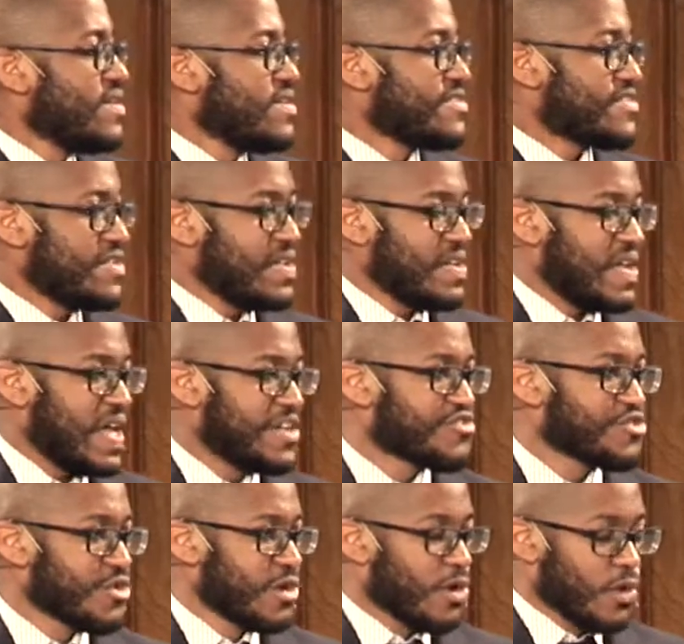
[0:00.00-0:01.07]
You see,
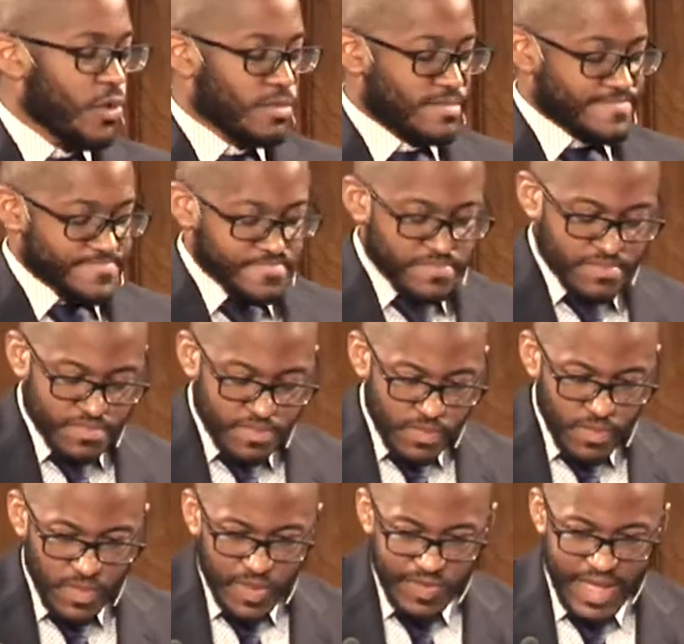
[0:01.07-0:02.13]
Israel,
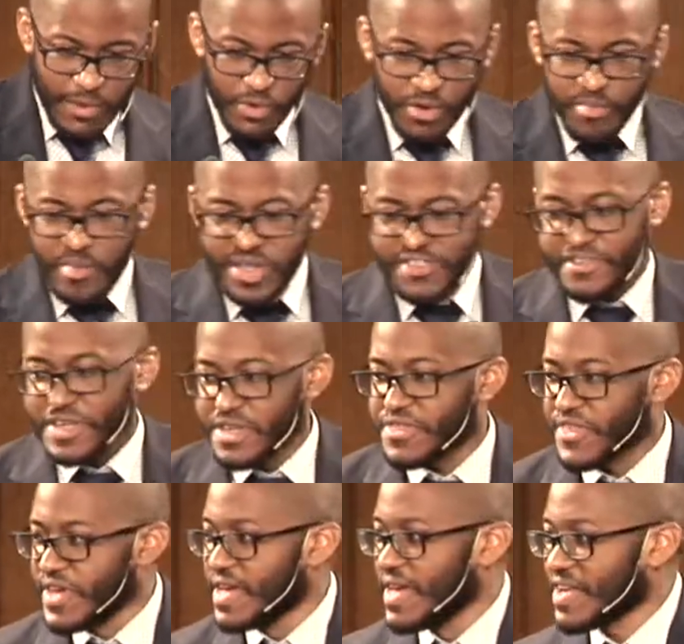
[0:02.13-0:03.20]
they were missing
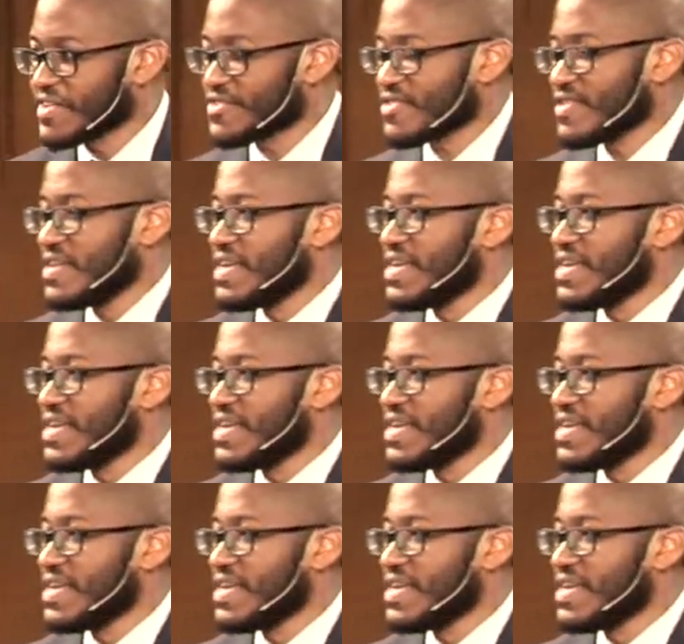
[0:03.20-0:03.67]
things